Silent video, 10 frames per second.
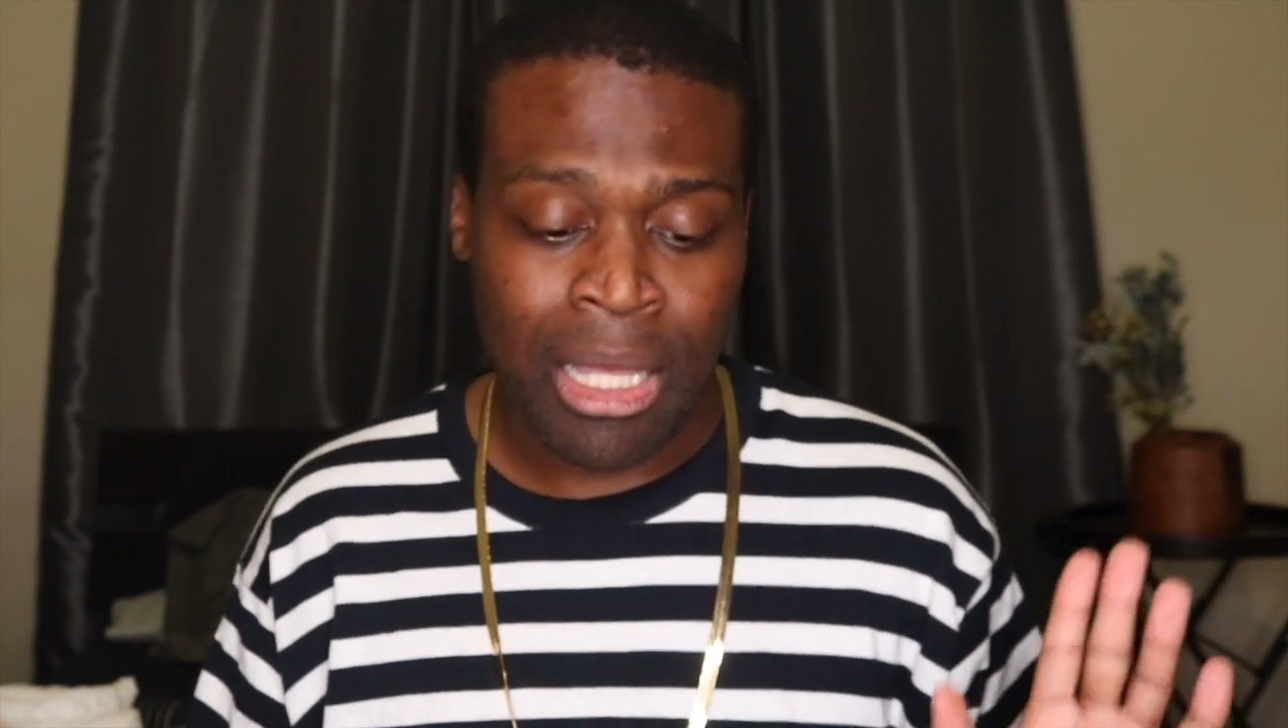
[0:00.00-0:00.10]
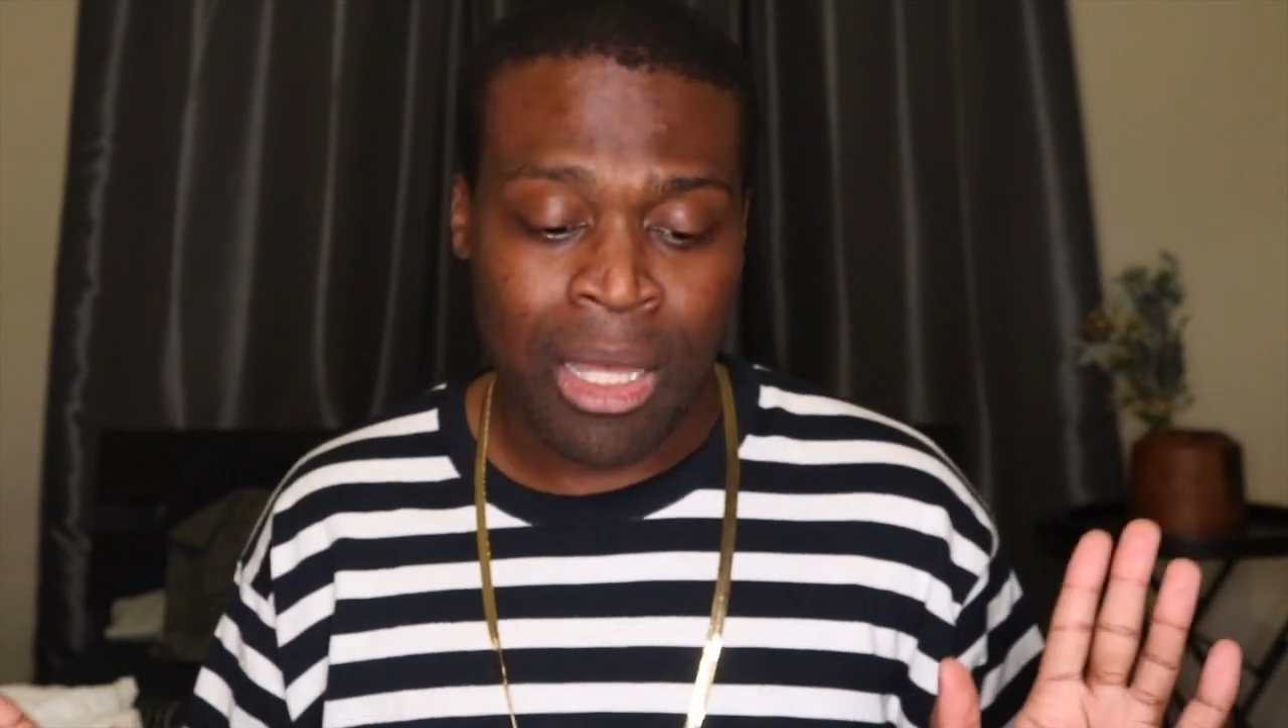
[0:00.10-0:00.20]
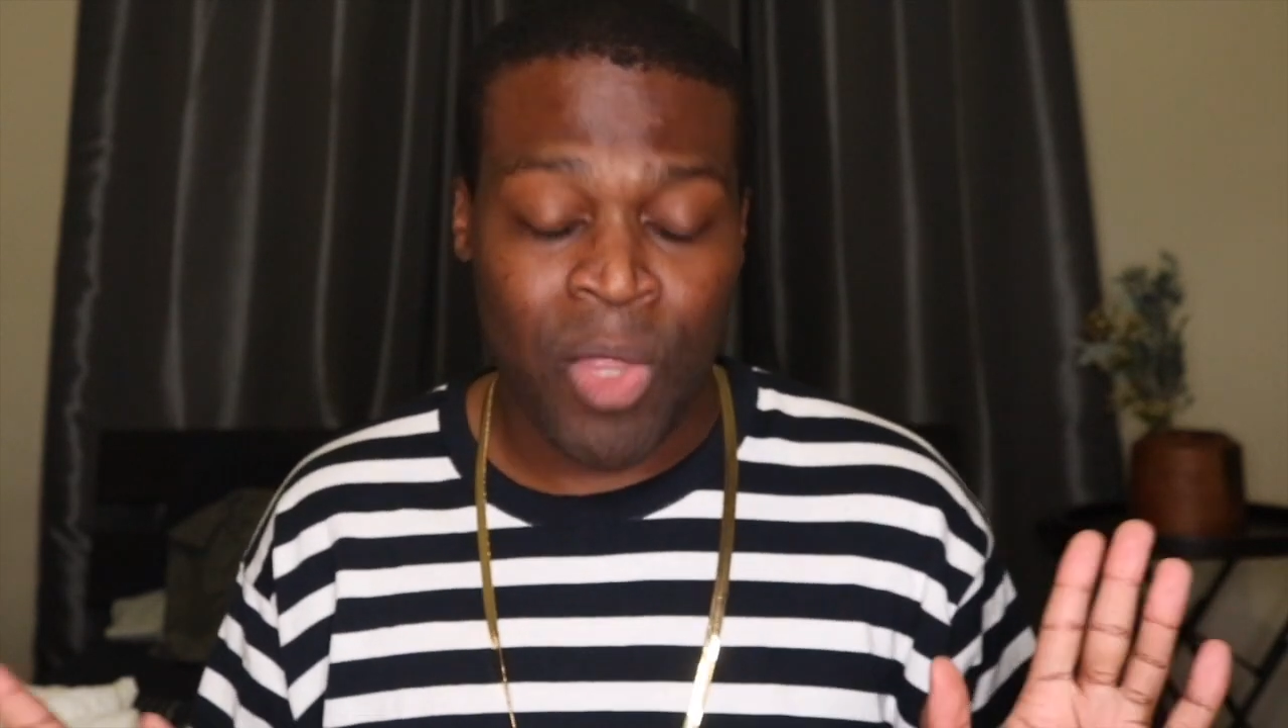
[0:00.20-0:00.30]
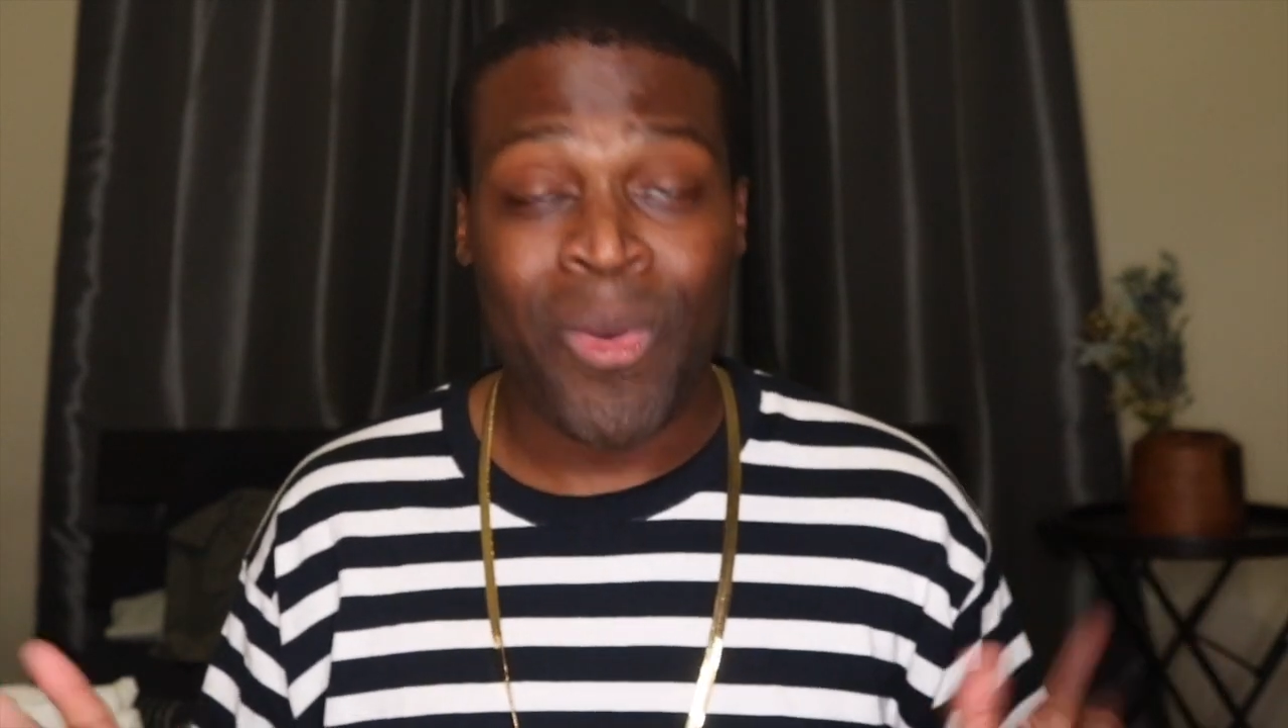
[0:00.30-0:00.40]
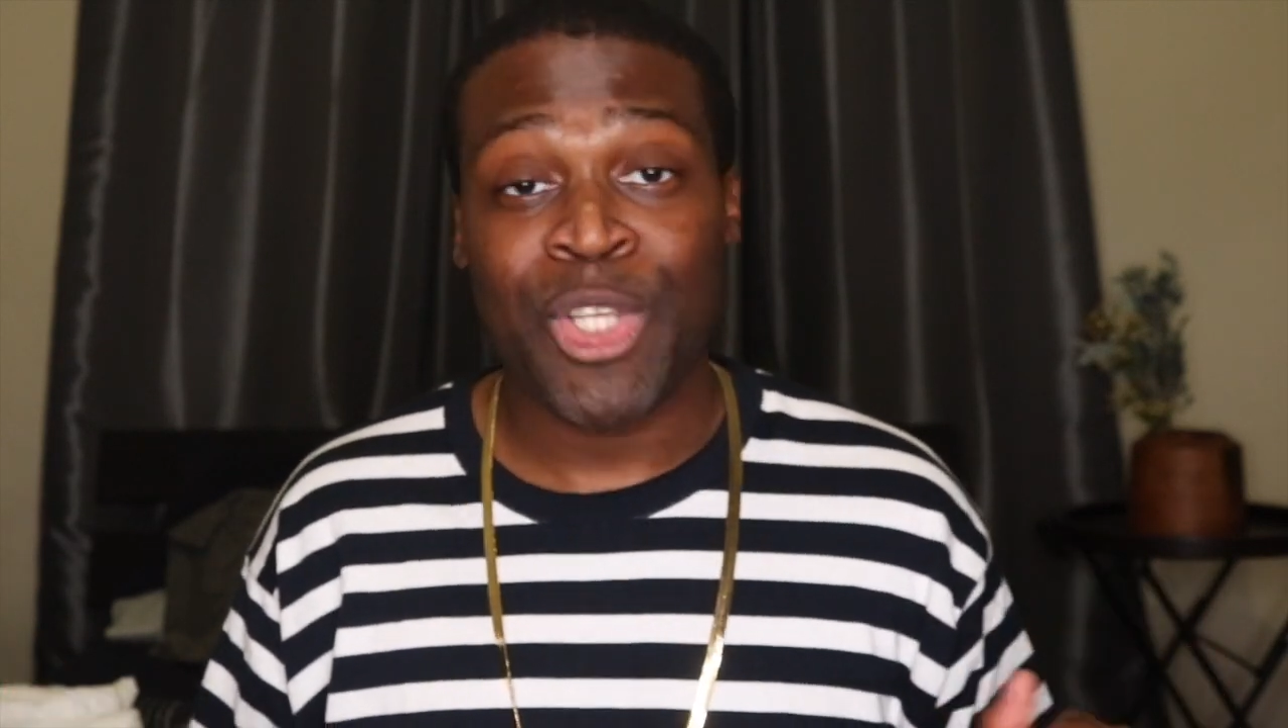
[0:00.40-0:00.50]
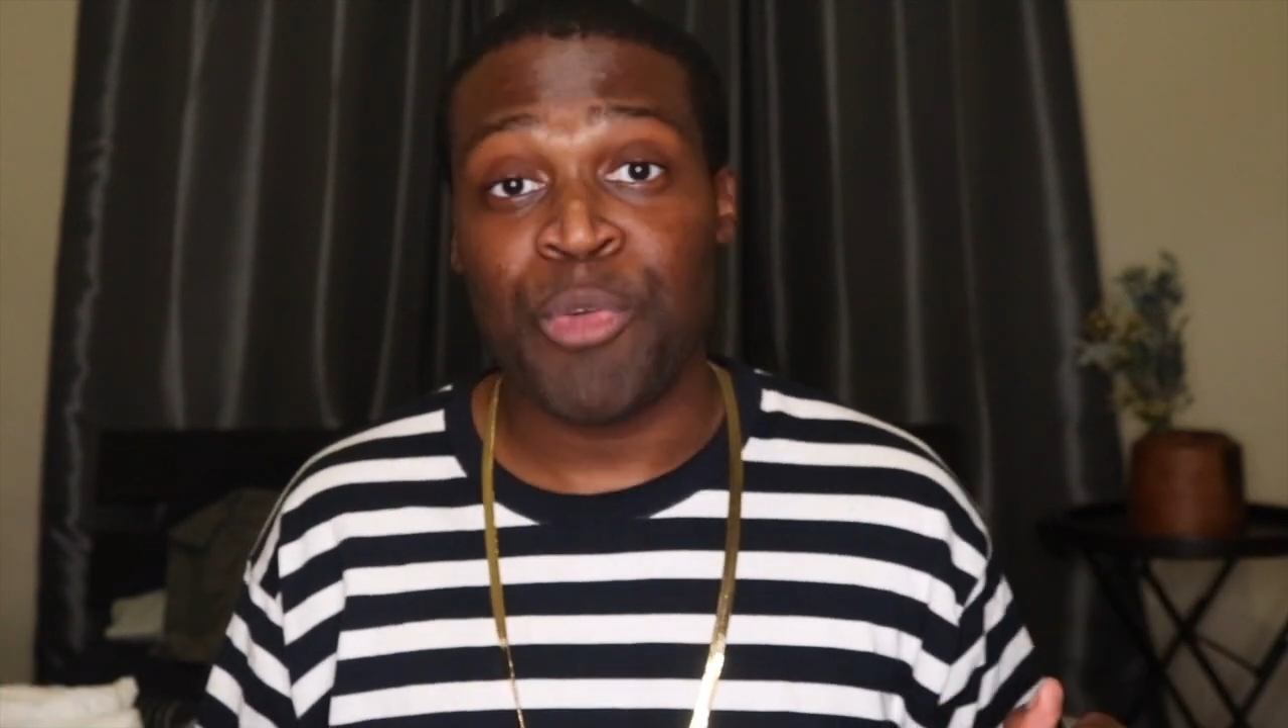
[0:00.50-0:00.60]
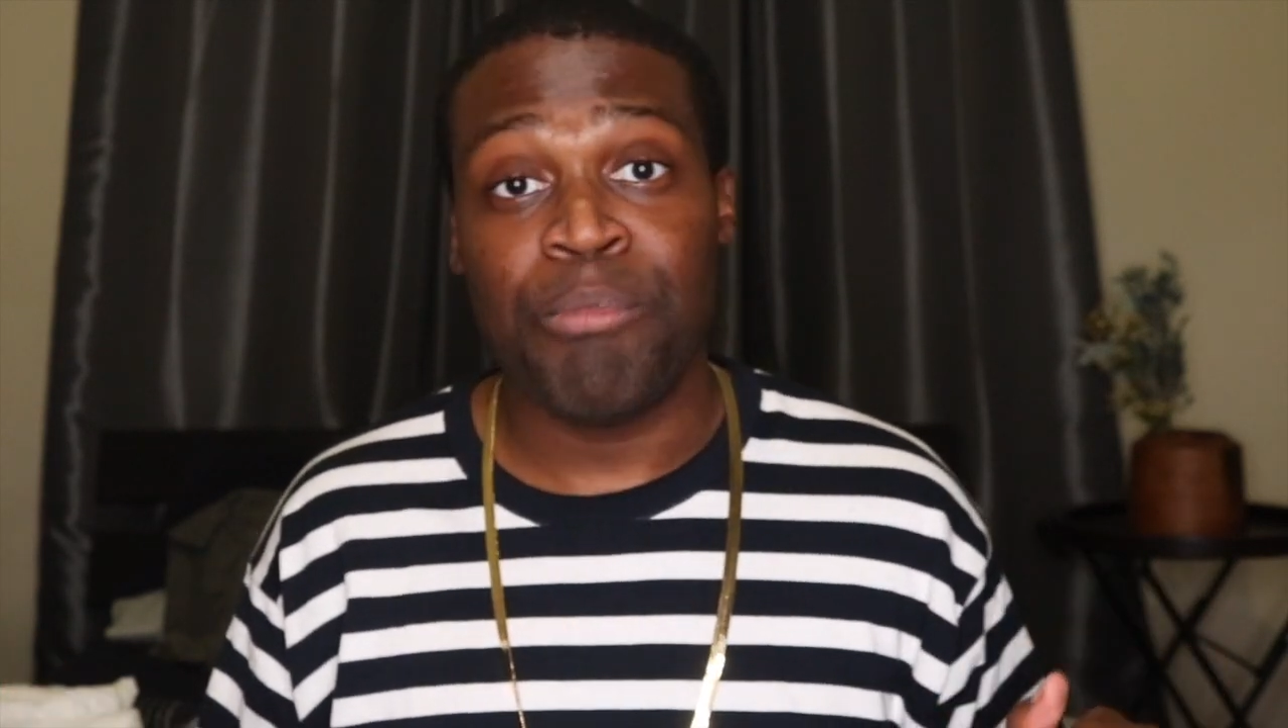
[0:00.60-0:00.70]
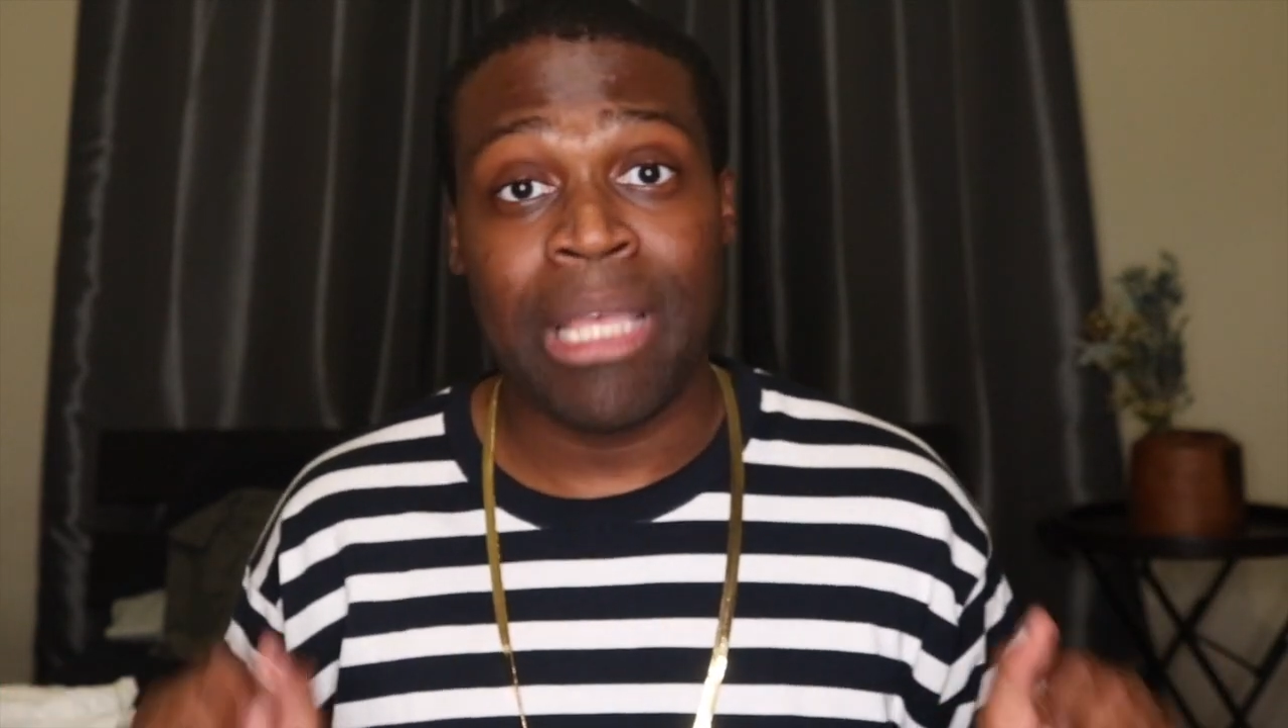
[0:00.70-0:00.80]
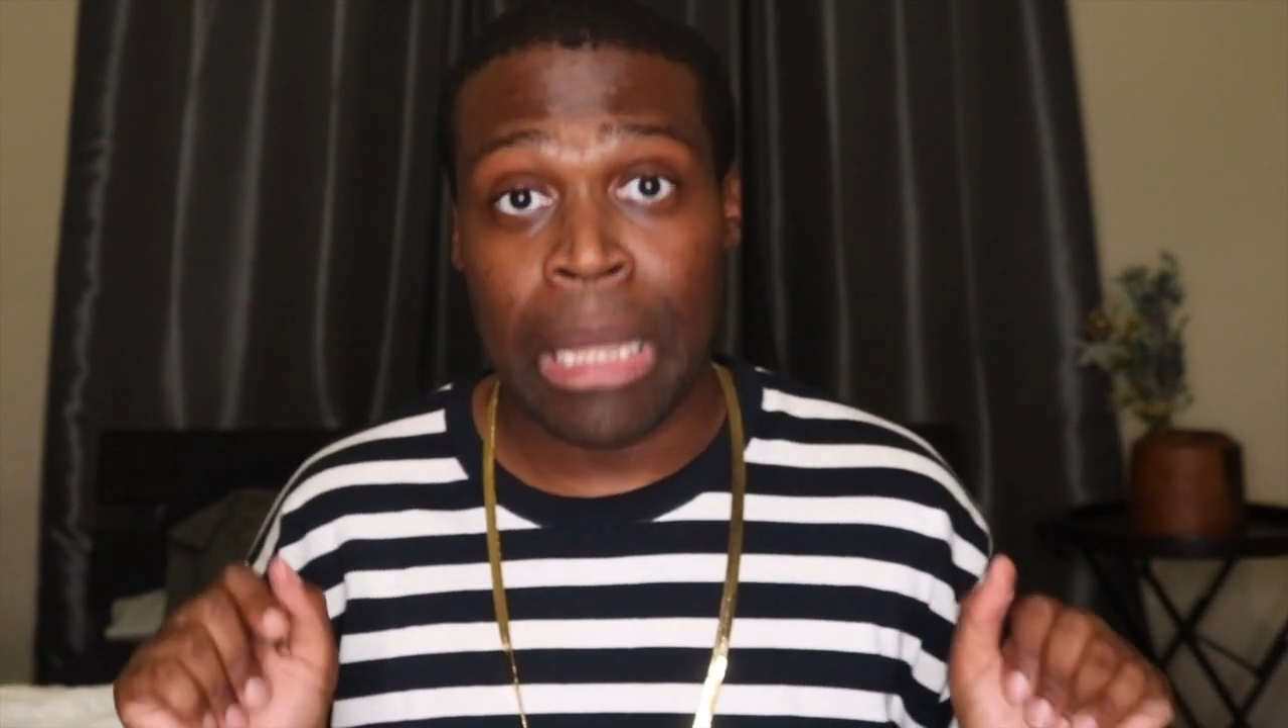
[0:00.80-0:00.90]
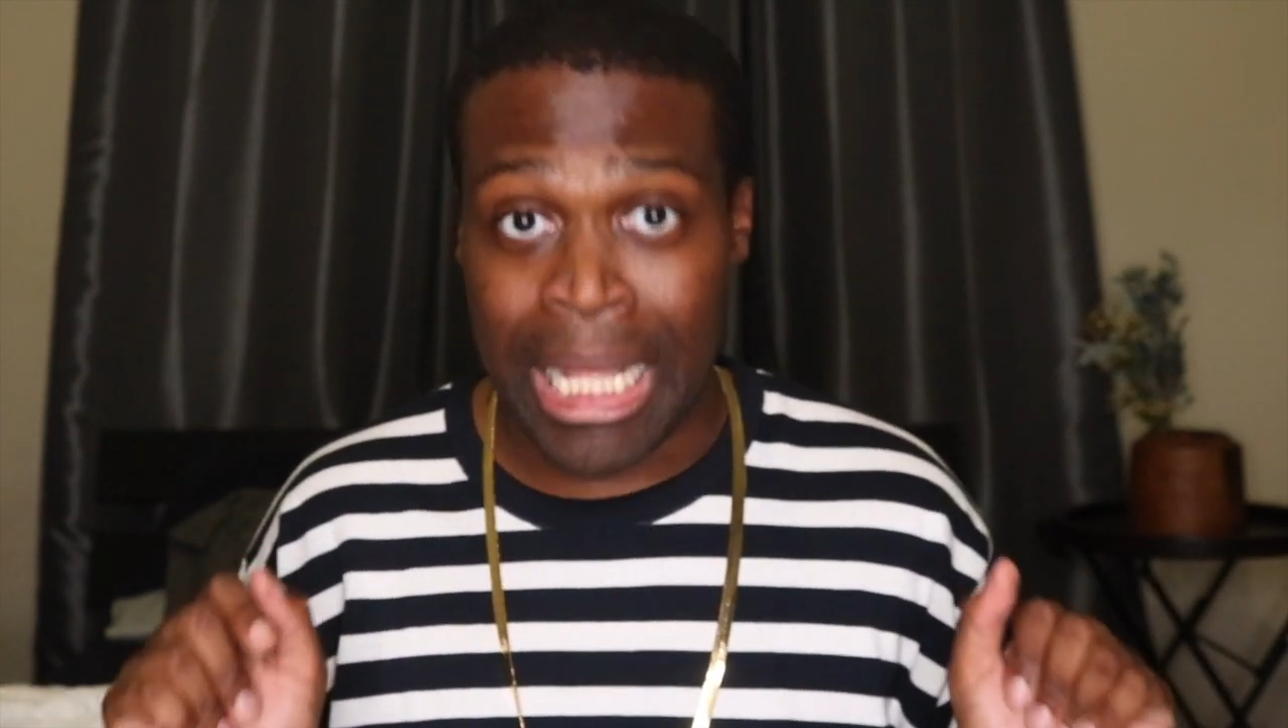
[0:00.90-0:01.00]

Otherwise, you'll be in